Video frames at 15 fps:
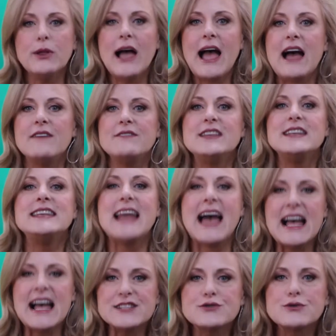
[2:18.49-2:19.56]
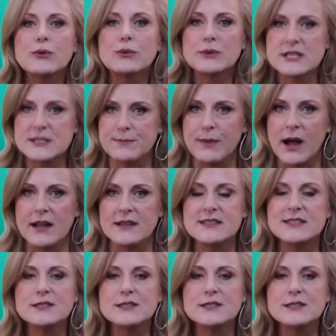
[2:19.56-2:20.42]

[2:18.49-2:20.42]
have the natural response